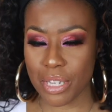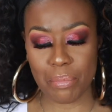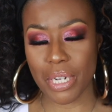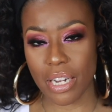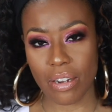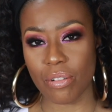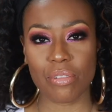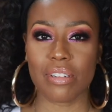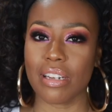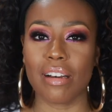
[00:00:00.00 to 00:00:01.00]
them to go,
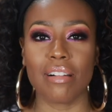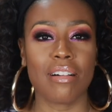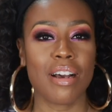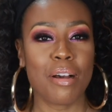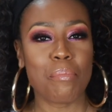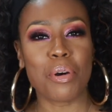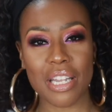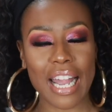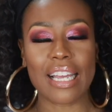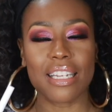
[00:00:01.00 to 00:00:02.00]
you know, more than
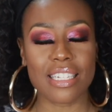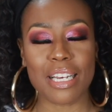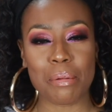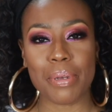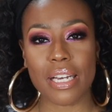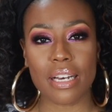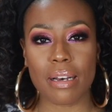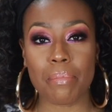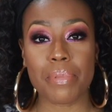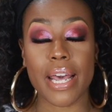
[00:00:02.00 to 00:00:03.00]
likely it's going to be
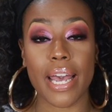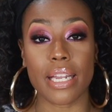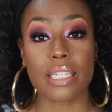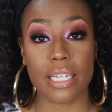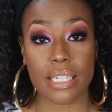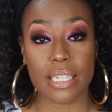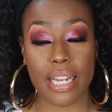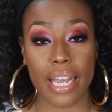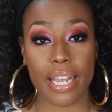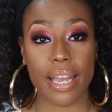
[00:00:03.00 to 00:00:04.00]
up, that it's going to
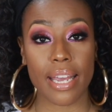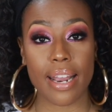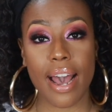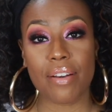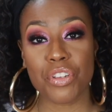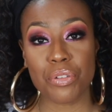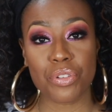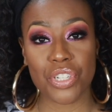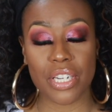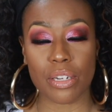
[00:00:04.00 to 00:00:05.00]
stay. And I've
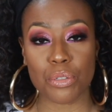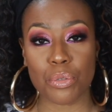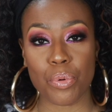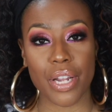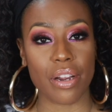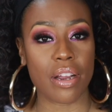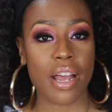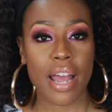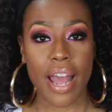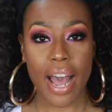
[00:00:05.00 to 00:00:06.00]
used gels where
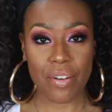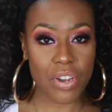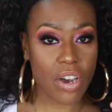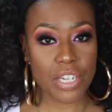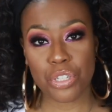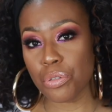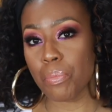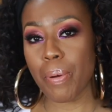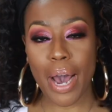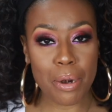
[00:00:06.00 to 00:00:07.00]
I've gone to
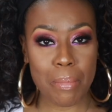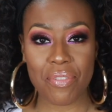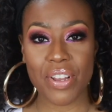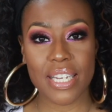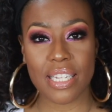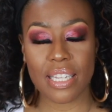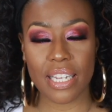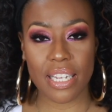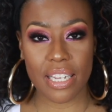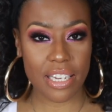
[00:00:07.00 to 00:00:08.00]
powder my face in the
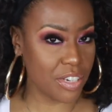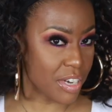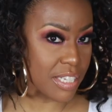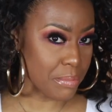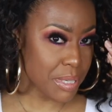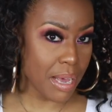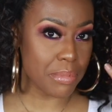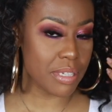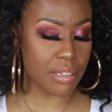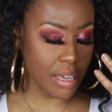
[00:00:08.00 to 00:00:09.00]
end, and you know,
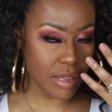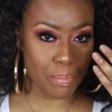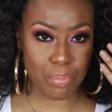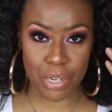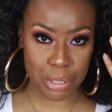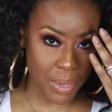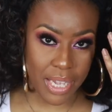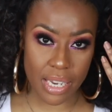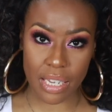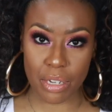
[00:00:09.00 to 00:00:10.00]
sometimes the, the brush may
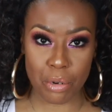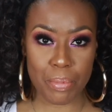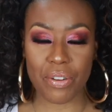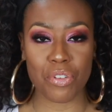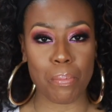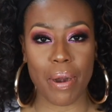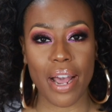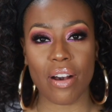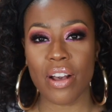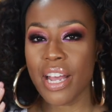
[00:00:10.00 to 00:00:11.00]
hit a little bit of your
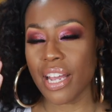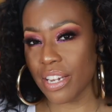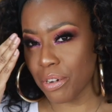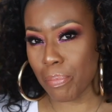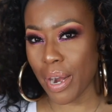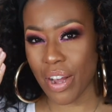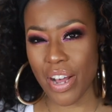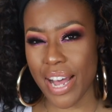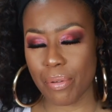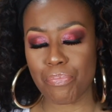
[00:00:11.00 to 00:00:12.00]
brow and your brow
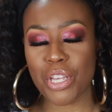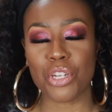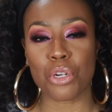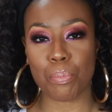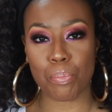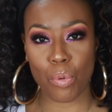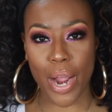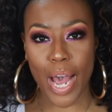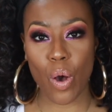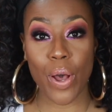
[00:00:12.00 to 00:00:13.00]
ha and your
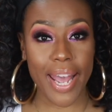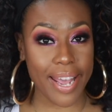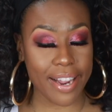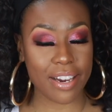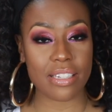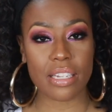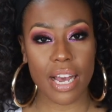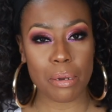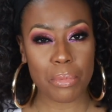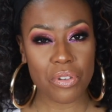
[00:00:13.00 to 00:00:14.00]
brow hairs
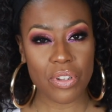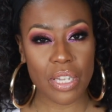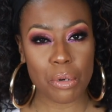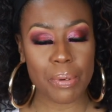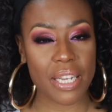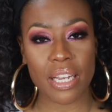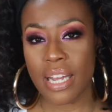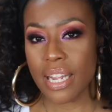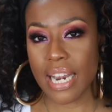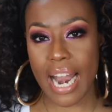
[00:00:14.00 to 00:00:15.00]
kind of move a little bit.
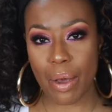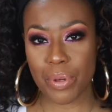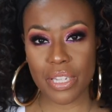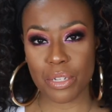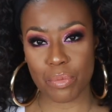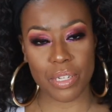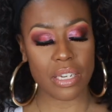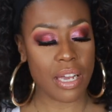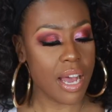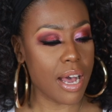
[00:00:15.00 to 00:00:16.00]
Not with this one.
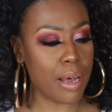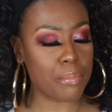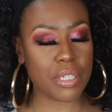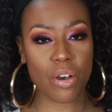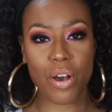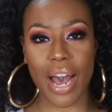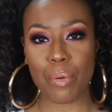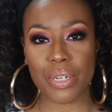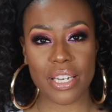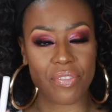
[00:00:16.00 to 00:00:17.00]
Um, so I
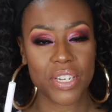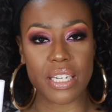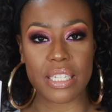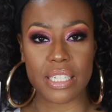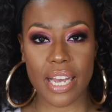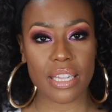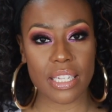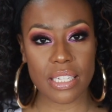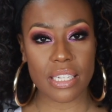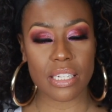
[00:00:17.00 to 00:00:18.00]
would definitely say
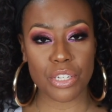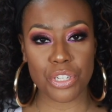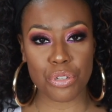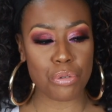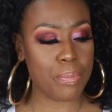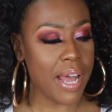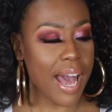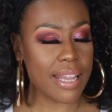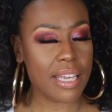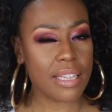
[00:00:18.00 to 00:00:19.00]
this is a dupe.
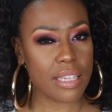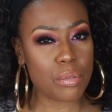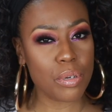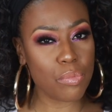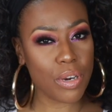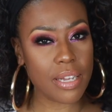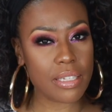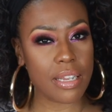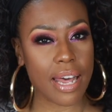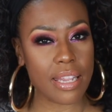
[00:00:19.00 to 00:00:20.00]
I think this one runs,
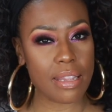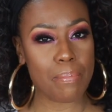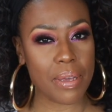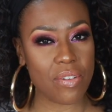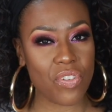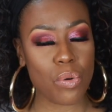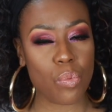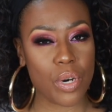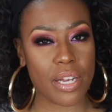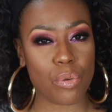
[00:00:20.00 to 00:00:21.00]
I think the Benefit
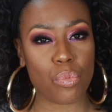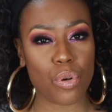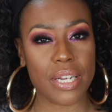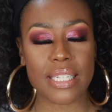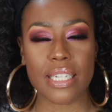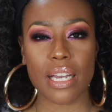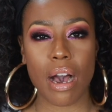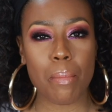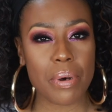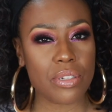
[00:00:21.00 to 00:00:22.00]
one runs
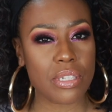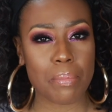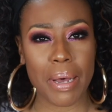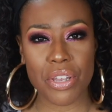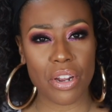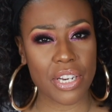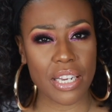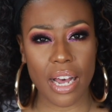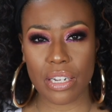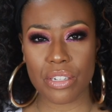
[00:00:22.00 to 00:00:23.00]
almost about thirty
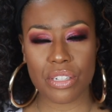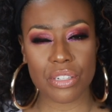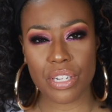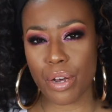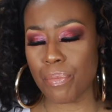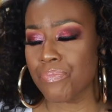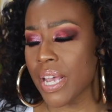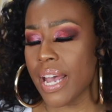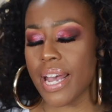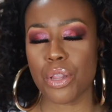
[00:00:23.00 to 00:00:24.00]
dollars or so,
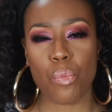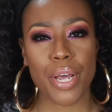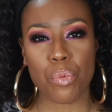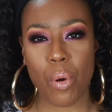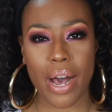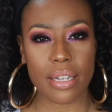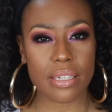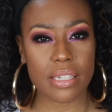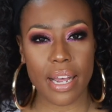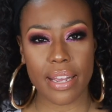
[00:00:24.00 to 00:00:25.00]
and the Wet n Wild
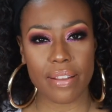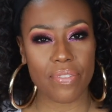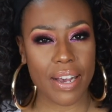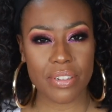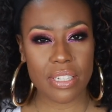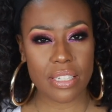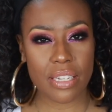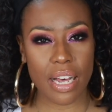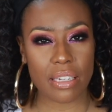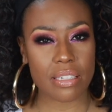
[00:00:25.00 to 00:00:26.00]
is like five or six
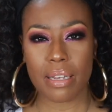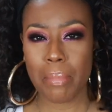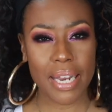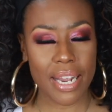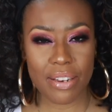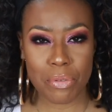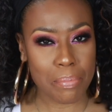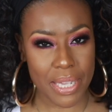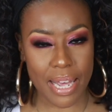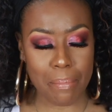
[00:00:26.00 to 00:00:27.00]
dollars. It might not even
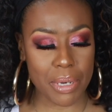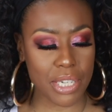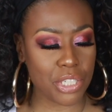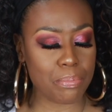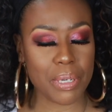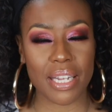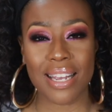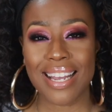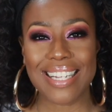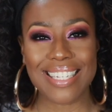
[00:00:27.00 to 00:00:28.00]
be that much, but
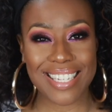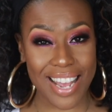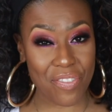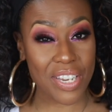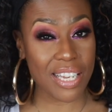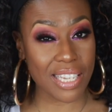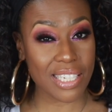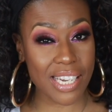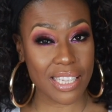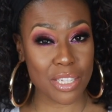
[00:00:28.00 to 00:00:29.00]
definitely
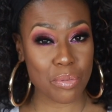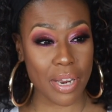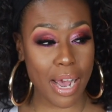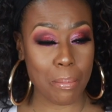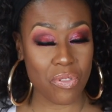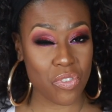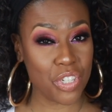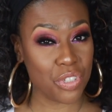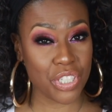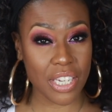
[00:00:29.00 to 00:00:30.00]
check this one out before you
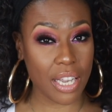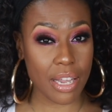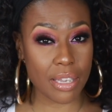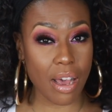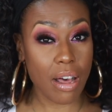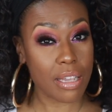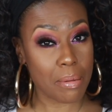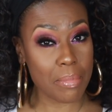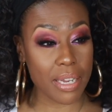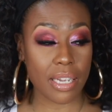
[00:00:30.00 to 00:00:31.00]
shell out all of the
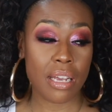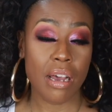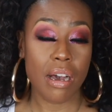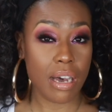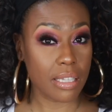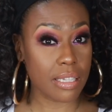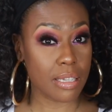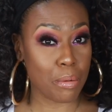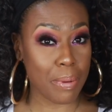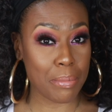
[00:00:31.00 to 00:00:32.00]
money on this
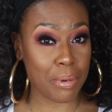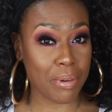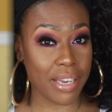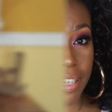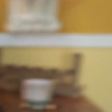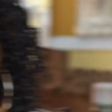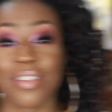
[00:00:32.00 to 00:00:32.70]
little baby right here. So